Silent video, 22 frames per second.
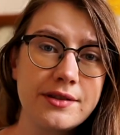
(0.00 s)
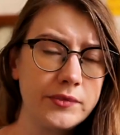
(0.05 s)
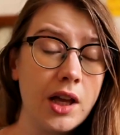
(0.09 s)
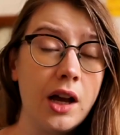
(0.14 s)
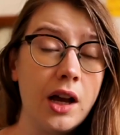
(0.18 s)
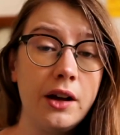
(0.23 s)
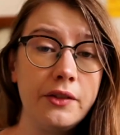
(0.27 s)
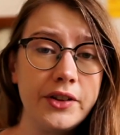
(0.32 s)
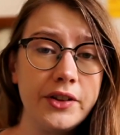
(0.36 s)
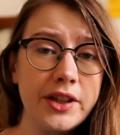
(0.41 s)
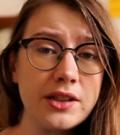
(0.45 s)

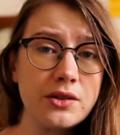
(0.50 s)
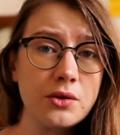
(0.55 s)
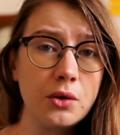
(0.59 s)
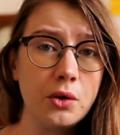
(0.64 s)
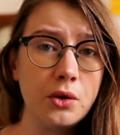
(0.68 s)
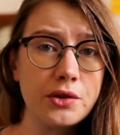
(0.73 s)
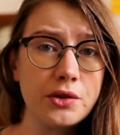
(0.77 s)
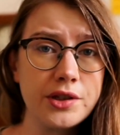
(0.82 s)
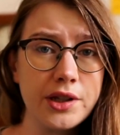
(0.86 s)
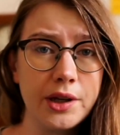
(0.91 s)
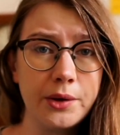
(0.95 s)
RVs
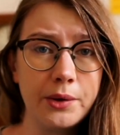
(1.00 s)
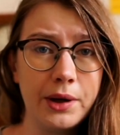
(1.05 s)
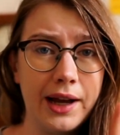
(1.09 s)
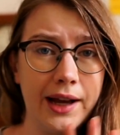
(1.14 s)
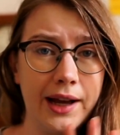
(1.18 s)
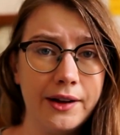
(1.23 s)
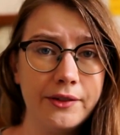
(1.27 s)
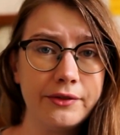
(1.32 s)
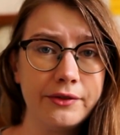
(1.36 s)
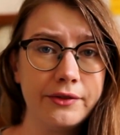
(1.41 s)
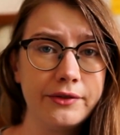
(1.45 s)
also
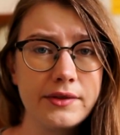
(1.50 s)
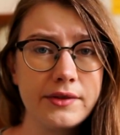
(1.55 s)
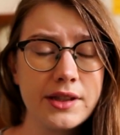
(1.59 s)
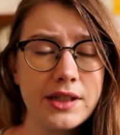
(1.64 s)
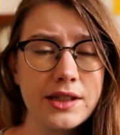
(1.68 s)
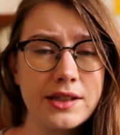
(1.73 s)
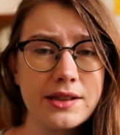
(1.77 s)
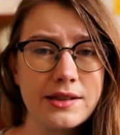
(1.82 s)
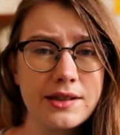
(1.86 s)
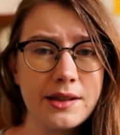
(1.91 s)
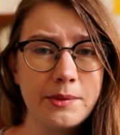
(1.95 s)
have
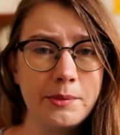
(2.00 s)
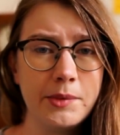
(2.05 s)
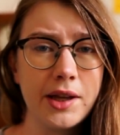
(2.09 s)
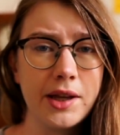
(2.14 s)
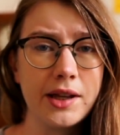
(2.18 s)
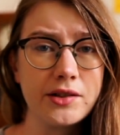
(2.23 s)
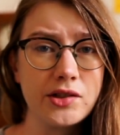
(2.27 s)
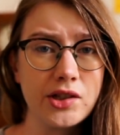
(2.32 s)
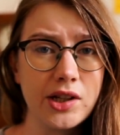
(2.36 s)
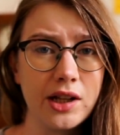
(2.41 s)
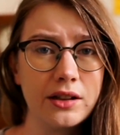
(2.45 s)
this
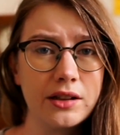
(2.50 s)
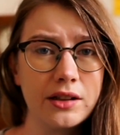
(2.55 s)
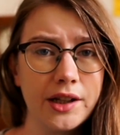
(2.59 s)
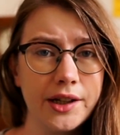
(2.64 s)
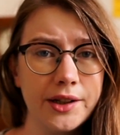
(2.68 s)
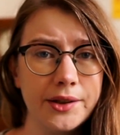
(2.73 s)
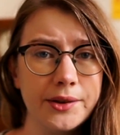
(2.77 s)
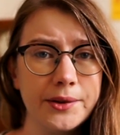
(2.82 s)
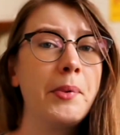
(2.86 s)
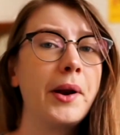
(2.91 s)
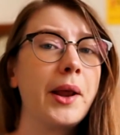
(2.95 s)
gel
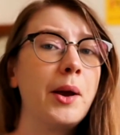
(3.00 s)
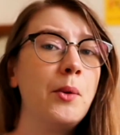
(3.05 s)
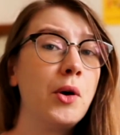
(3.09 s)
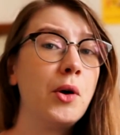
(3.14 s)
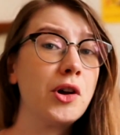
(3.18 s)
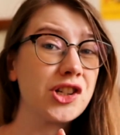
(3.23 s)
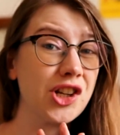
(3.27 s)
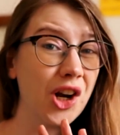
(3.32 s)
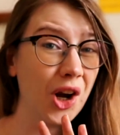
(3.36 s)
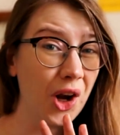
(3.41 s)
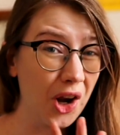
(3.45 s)
coat, but I watched
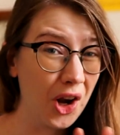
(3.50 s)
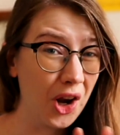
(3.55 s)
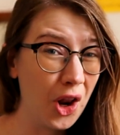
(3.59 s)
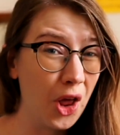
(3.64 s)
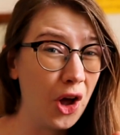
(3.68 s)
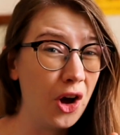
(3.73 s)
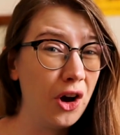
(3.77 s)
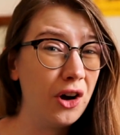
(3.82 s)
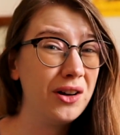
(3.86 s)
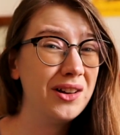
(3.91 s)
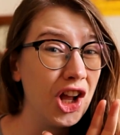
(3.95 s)
a
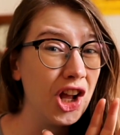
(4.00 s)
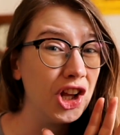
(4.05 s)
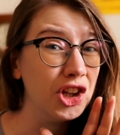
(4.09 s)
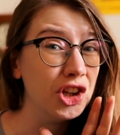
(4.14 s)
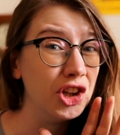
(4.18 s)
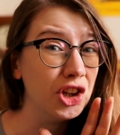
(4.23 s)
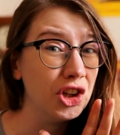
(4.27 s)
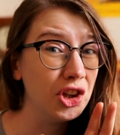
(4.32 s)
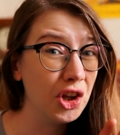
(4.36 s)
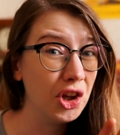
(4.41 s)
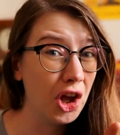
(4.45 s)
lot
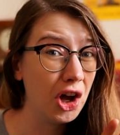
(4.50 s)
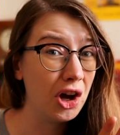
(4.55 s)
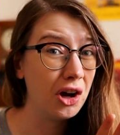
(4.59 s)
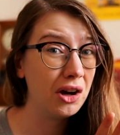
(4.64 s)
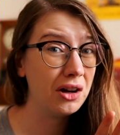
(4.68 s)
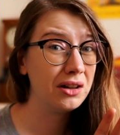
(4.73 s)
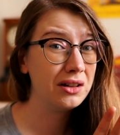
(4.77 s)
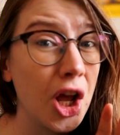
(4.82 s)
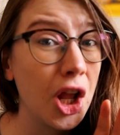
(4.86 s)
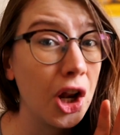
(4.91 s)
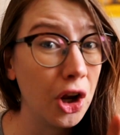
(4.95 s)

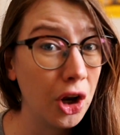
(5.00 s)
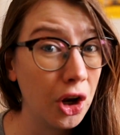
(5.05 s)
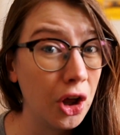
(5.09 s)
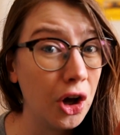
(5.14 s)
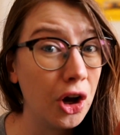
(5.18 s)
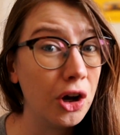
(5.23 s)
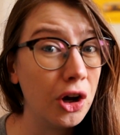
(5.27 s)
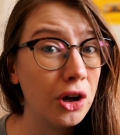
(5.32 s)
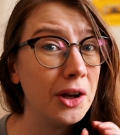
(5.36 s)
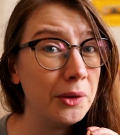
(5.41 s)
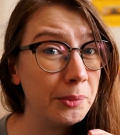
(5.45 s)

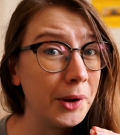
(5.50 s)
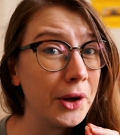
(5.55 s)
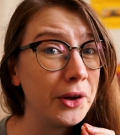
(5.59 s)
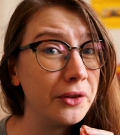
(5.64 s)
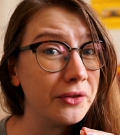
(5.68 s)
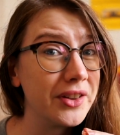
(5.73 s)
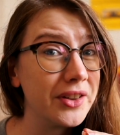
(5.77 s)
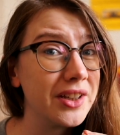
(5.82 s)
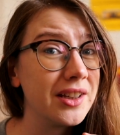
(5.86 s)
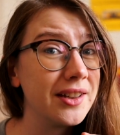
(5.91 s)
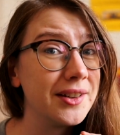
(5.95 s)
of boat
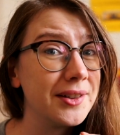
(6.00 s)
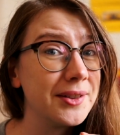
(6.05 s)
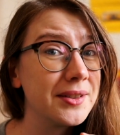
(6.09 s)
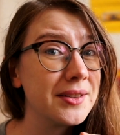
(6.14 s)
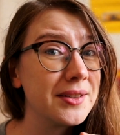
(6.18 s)
videos.